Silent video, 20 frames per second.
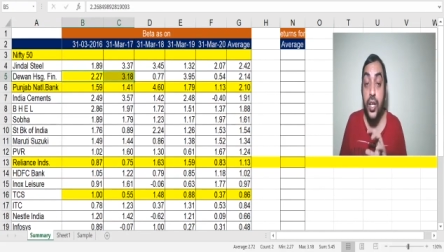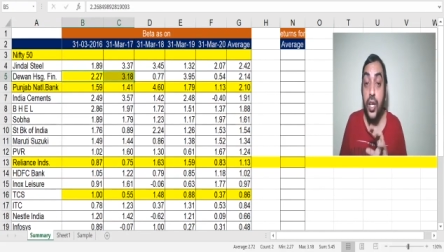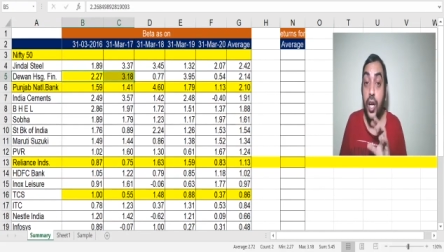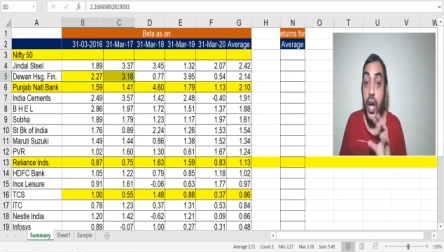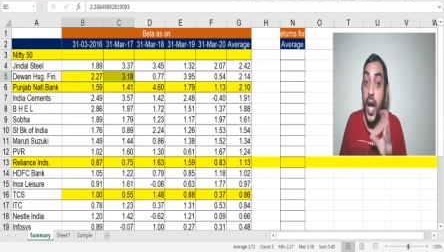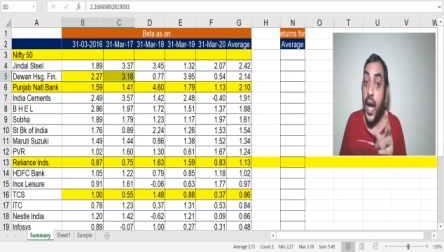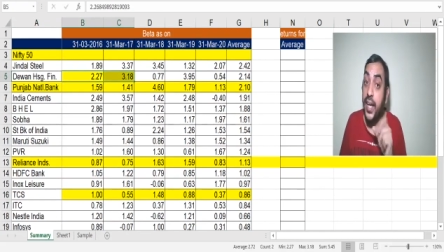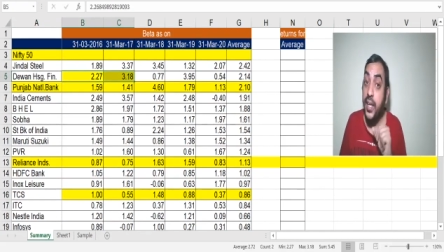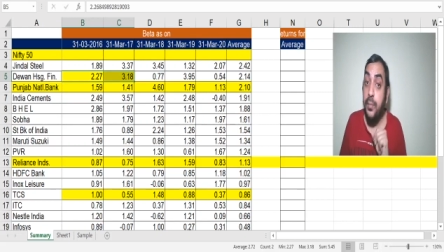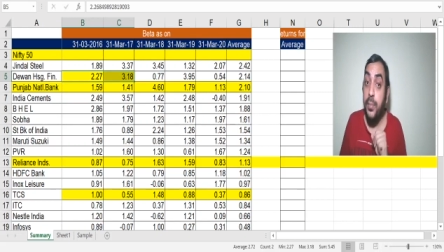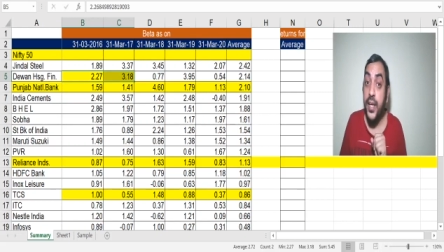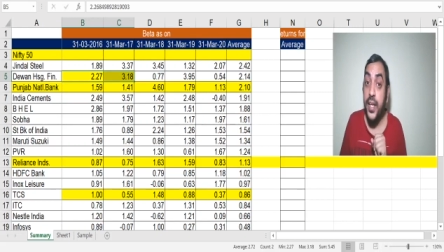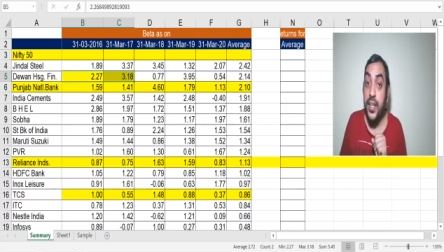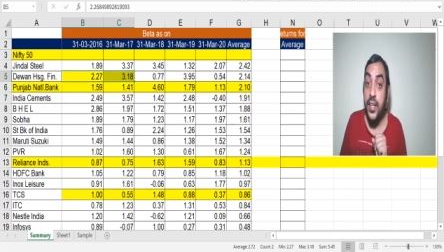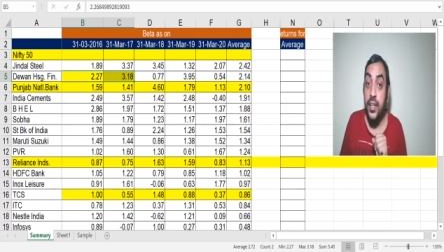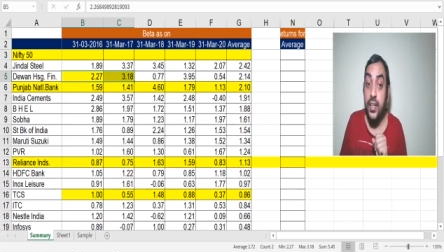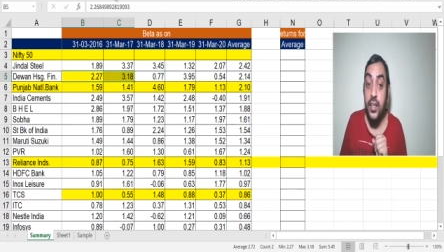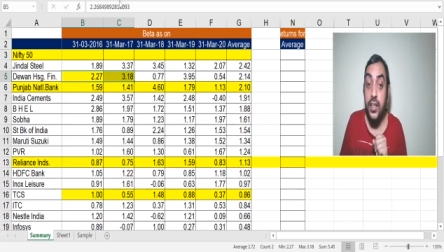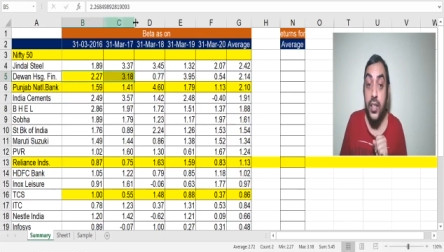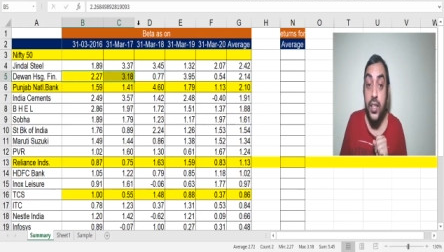High
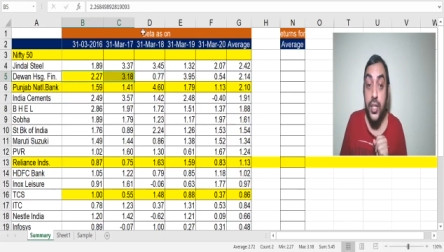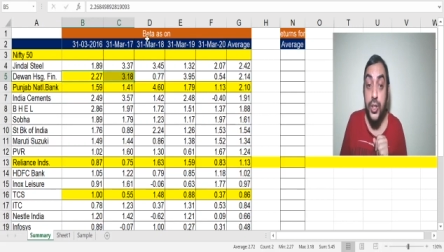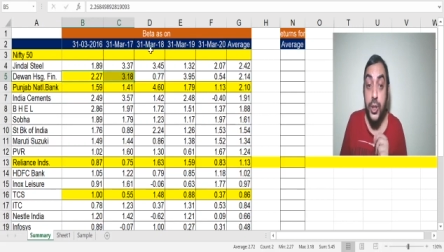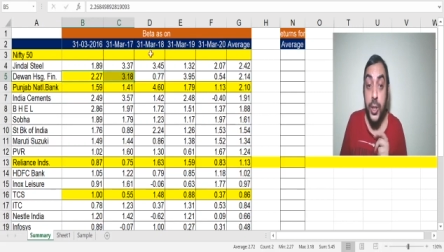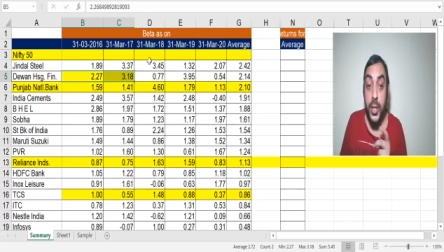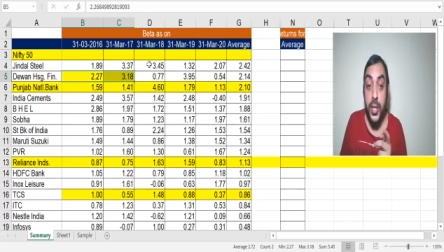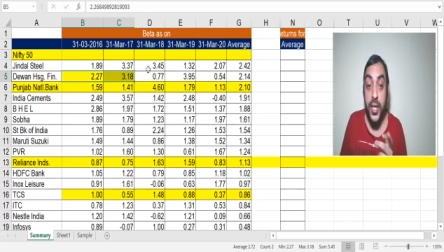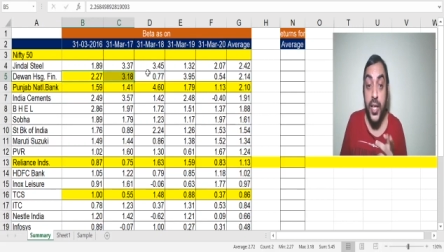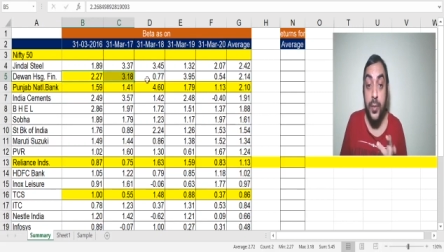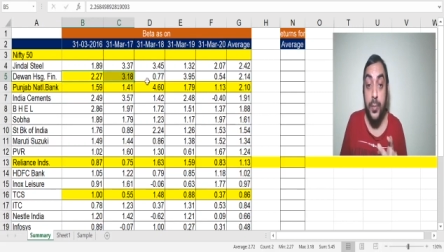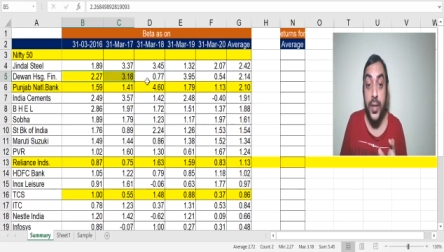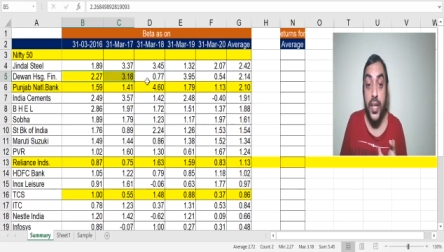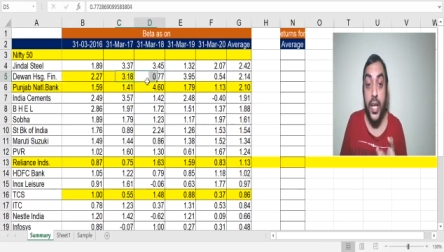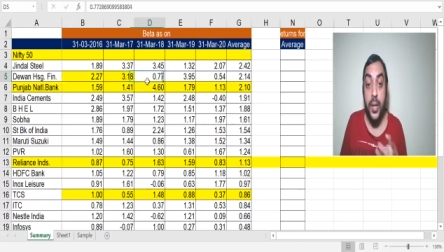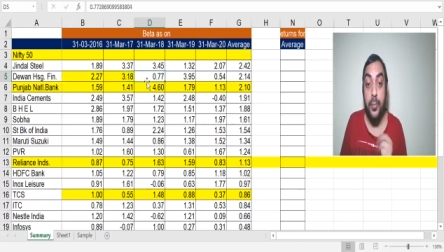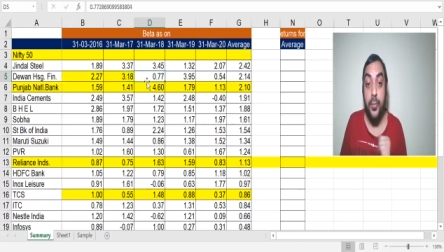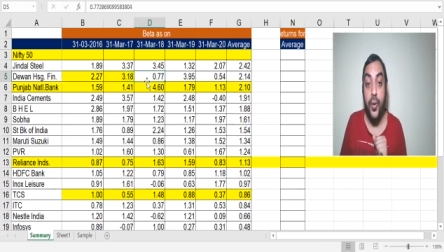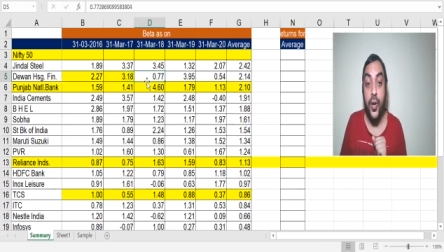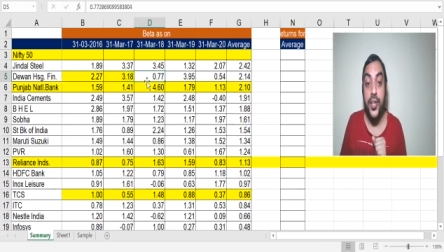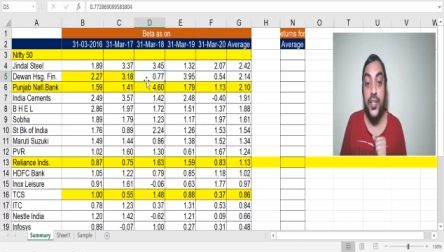beta, suddenly it
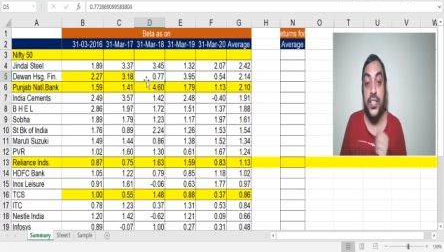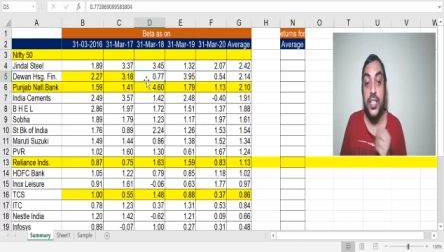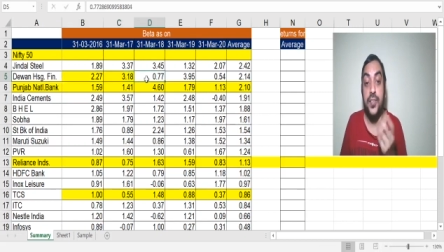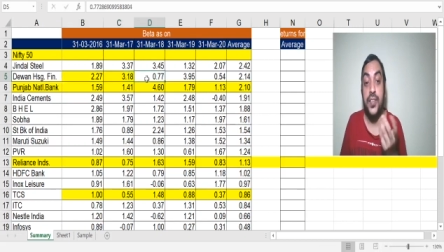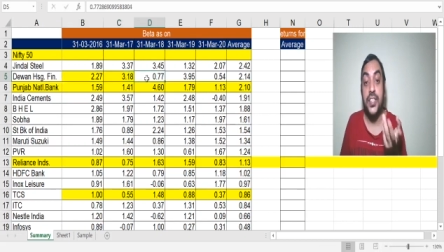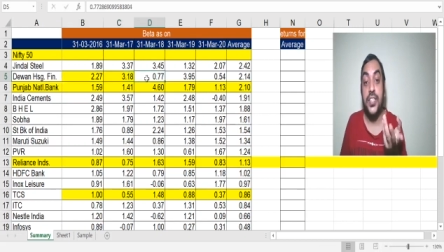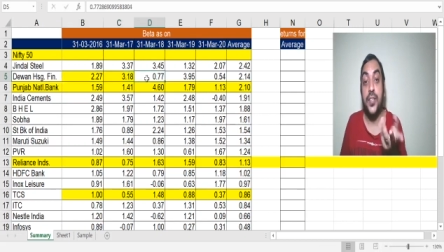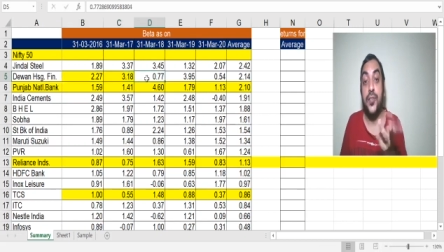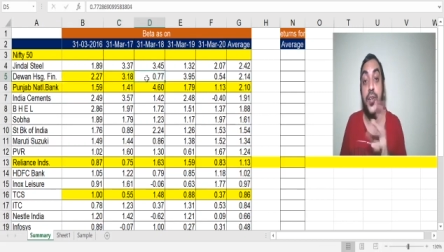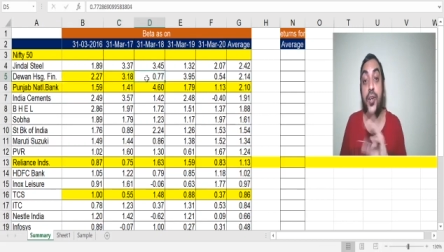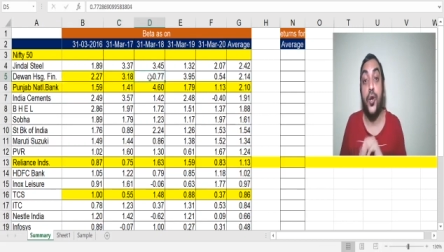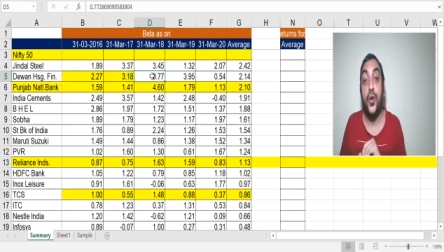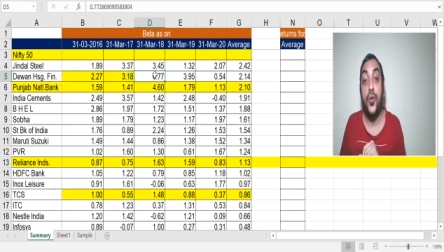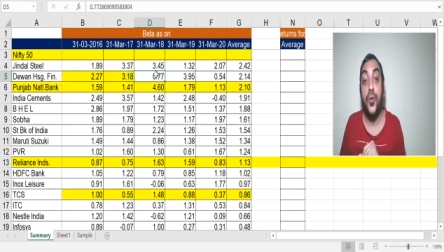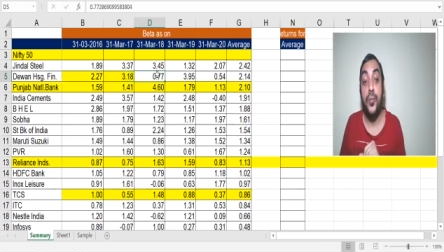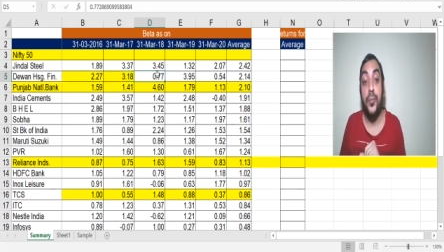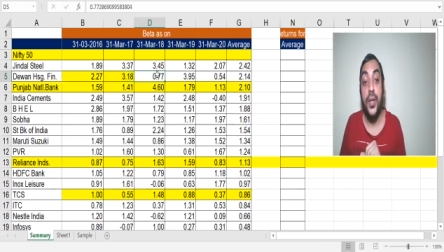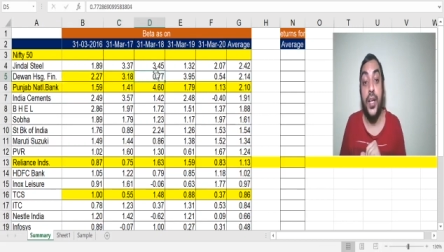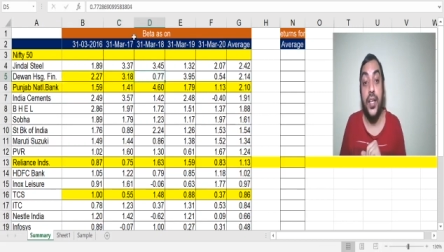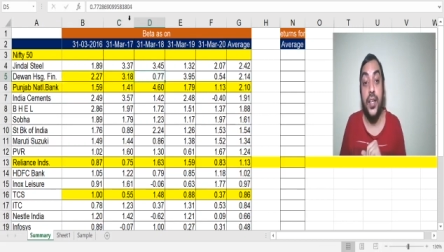became 0.77
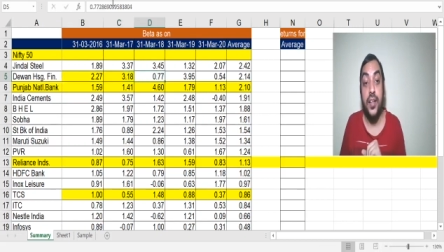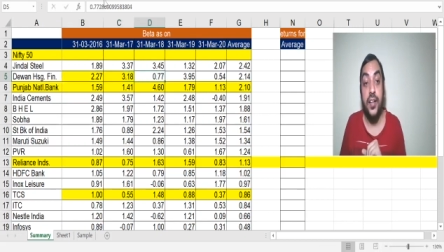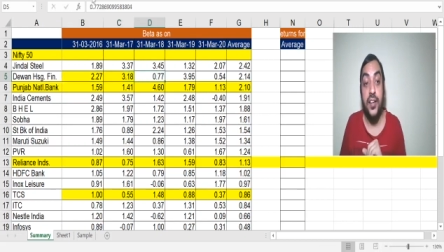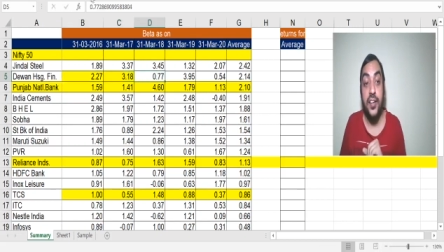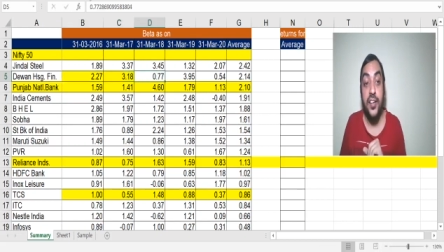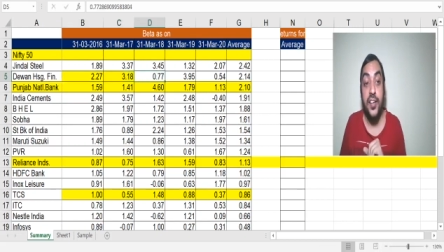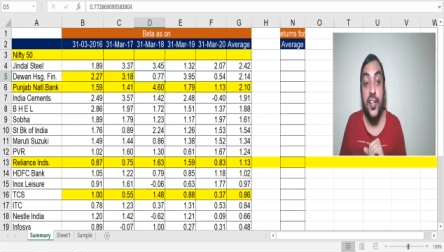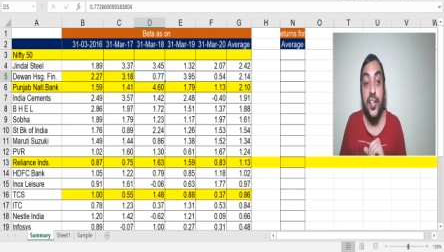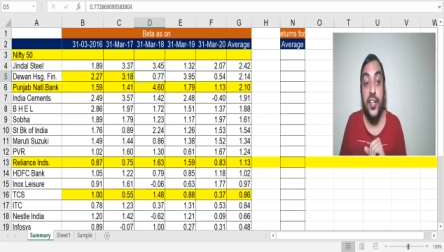low beta.